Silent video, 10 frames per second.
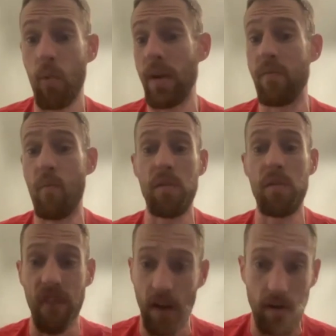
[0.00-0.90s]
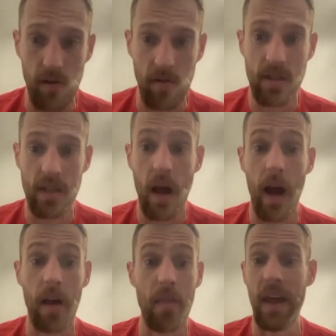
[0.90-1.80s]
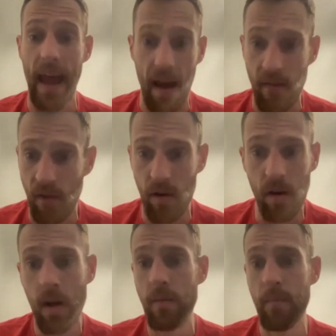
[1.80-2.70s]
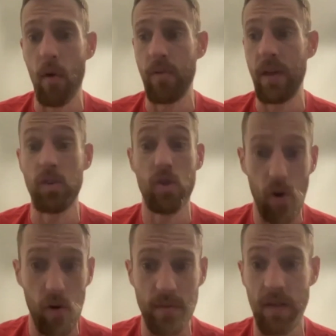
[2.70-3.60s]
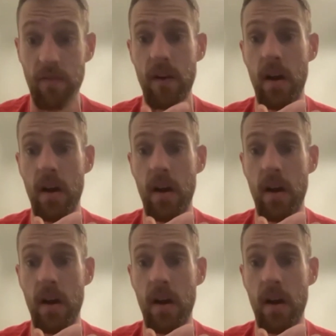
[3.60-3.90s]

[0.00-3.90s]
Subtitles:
We have more funders than ever, both in terms of